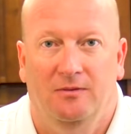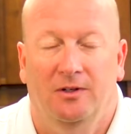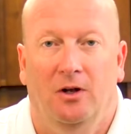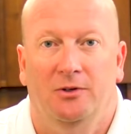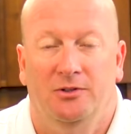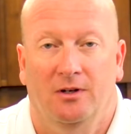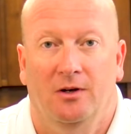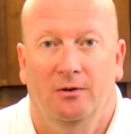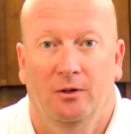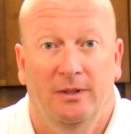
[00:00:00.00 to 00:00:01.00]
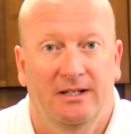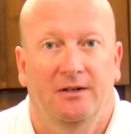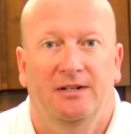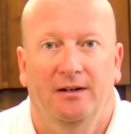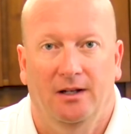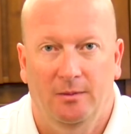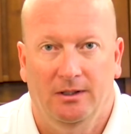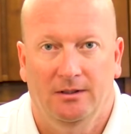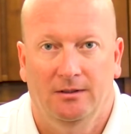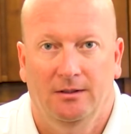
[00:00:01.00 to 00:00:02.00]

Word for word: of the Alderson Auto Group in downtown Lubbock.